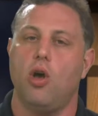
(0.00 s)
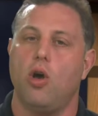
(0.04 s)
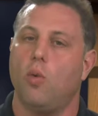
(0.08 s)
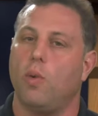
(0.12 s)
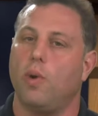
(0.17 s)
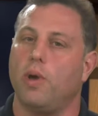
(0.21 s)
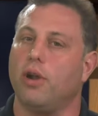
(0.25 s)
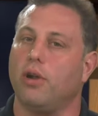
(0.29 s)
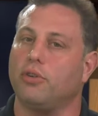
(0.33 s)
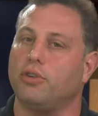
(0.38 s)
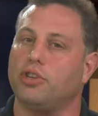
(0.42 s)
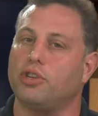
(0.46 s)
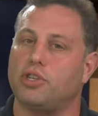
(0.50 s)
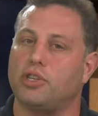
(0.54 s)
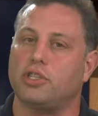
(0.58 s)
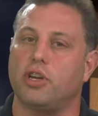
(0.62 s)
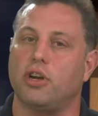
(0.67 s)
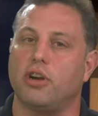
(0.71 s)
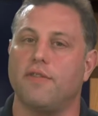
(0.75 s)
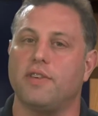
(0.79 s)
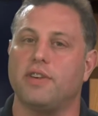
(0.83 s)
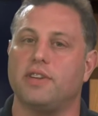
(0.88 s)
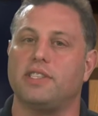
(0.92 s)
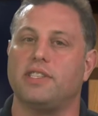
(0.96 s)
We don't just
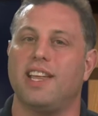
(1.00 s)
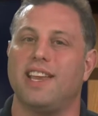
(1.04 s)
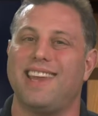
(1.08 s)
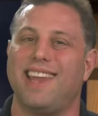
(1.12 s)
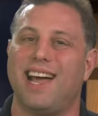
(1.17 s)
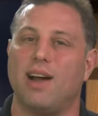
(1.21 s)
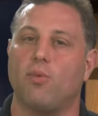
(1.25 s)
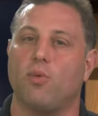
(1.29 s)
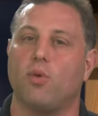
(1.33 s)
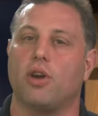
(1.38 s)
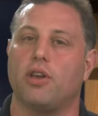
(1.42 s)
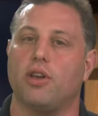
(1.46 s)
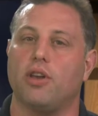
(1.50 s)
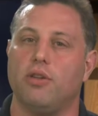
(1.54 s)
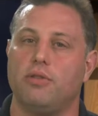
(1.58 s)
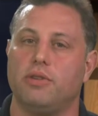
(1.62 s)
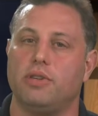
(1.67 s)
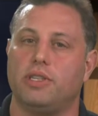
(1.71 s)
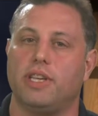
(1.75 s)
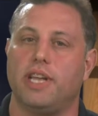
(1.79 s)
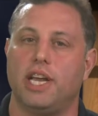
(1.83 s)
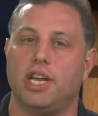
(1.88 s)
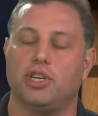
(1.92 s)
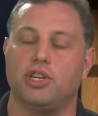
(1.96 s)
service the network news
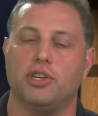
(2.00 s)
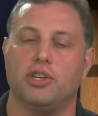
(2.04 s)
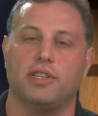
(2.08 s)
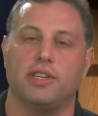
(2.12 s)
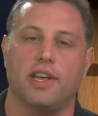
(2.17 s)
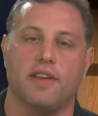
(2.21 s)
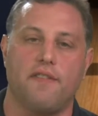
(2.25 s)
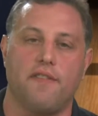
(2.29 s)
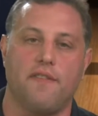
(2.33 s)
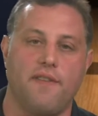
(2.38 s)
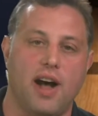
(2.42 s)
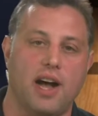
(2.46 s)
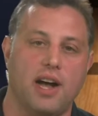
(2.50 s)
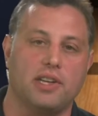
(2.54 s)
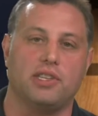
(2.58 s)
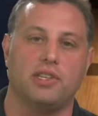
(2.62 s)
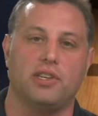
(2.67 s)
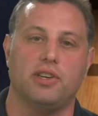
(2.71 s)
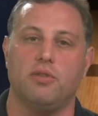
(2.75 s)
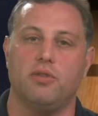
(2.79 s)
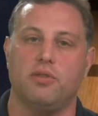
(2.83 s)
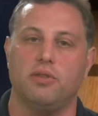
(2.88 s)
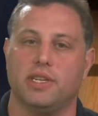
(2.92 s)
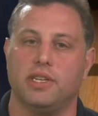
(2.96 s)
stations like Fox
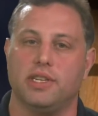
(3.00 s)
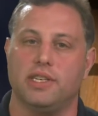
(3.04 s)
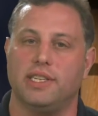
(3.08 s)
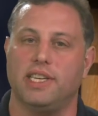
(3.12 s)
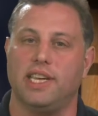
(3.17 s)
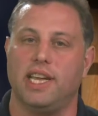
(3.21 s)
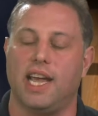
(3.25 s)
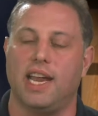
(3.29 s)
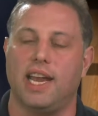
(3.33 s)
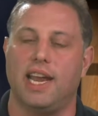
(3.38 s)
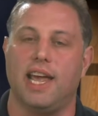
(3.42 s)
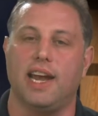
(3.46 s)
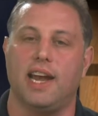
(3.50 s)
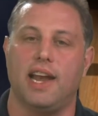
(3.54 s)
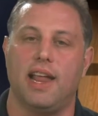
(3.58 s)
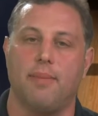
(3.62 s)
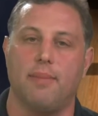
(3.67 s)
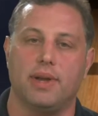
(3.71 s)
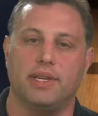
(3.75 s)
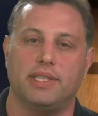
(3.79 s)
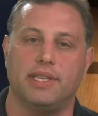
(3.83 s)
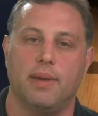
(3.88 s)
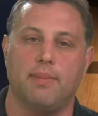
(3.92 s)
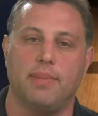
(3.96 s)
News and CNN and
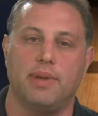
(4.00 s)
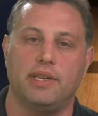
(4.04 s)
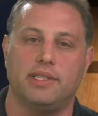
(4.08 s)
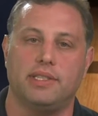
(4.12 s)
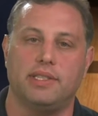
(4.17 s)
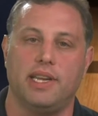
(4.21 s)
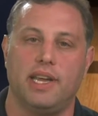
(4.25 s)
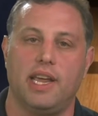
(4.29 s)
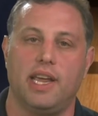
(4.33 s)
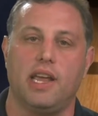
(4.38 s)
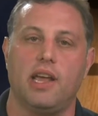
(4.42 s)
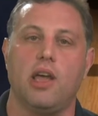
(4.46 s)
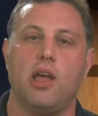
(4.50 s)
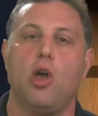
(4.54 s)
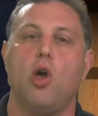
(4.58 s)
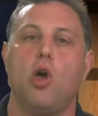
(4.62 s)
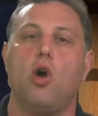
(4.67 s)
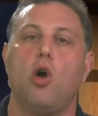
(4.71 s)
MSNBC.